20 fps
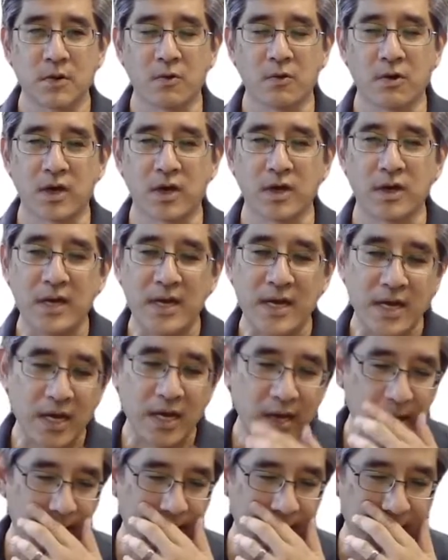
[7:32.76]
Okay,
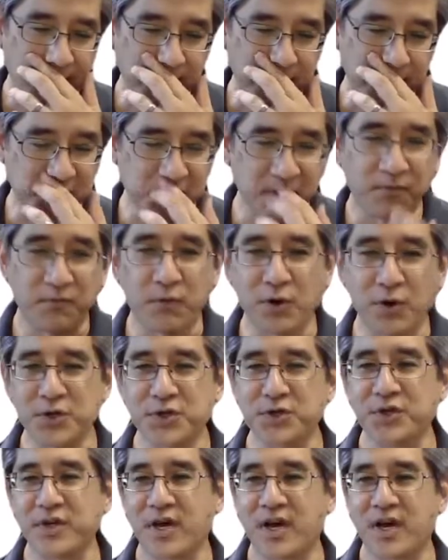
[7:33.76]
because
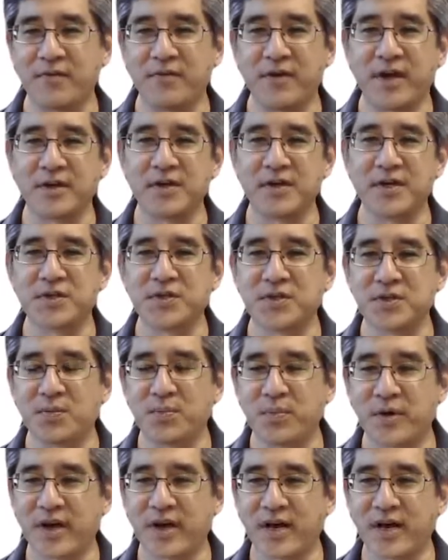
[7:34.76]
unfortunately, I've had kids in the
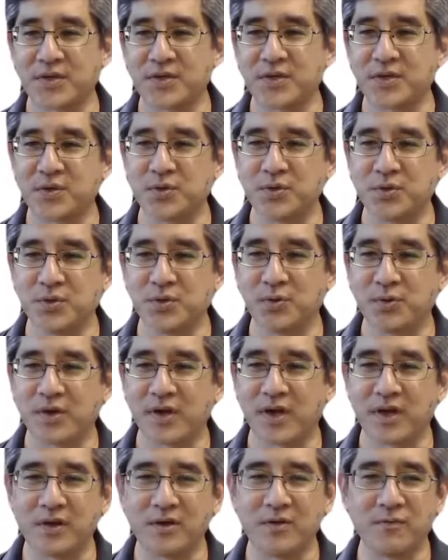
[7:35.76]
past who
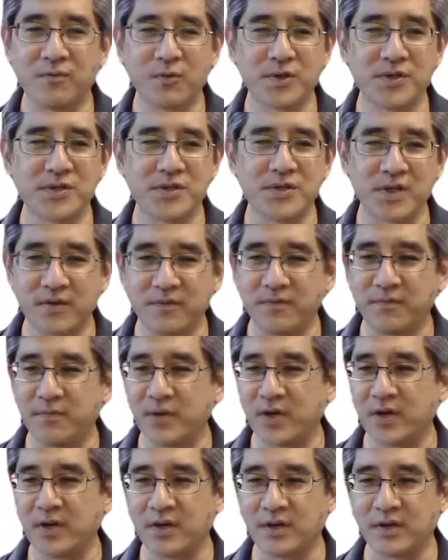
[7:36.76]
kind of, once they've
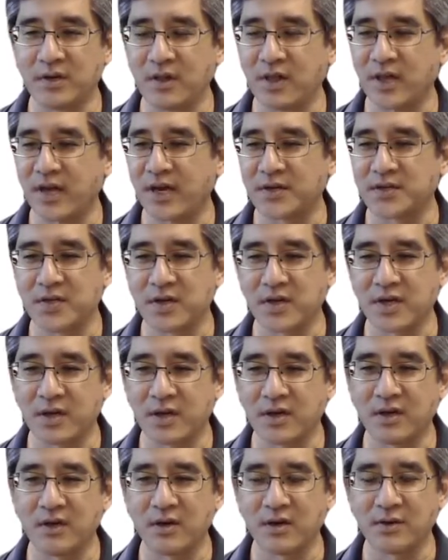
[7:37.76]
been in class, they
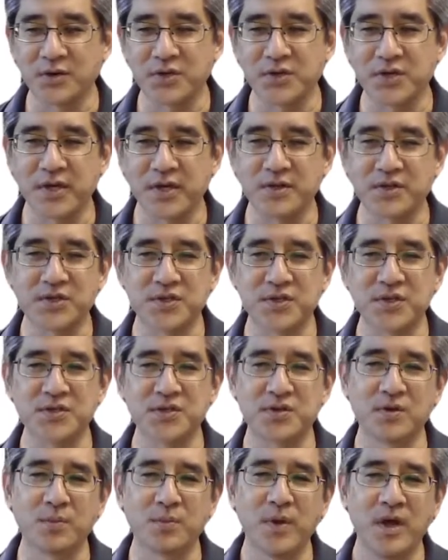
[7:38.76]
kind of understand the
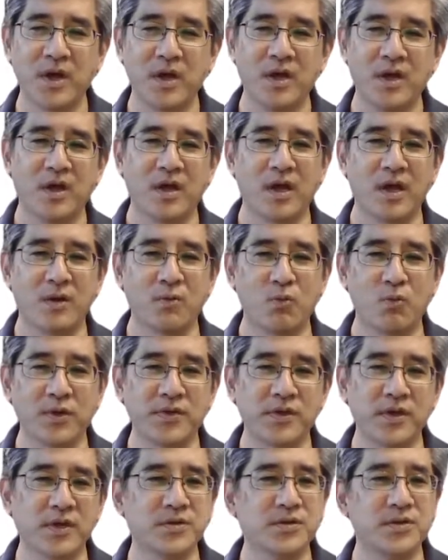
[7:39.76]
system. And
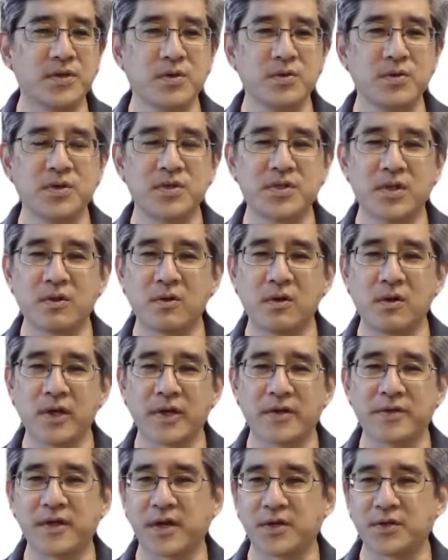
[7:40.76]
what they'll do is they'll
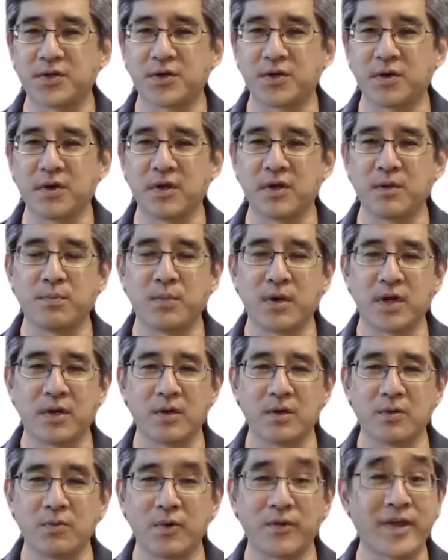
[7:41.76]
click that turn in
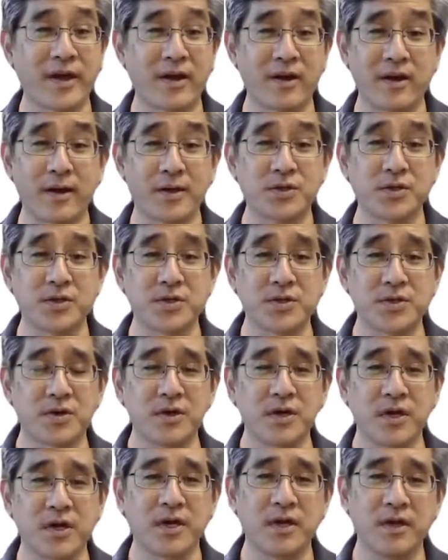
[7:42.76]
button without actually
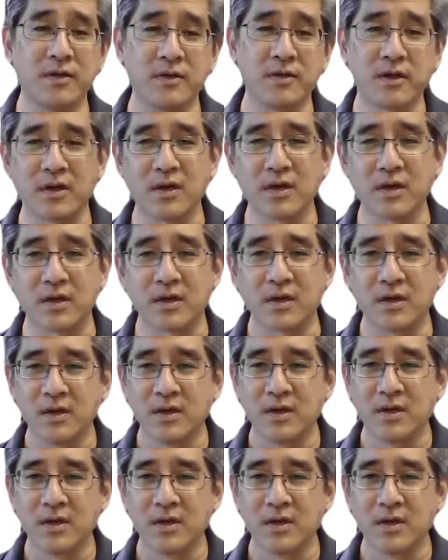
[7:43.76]
turning anything in.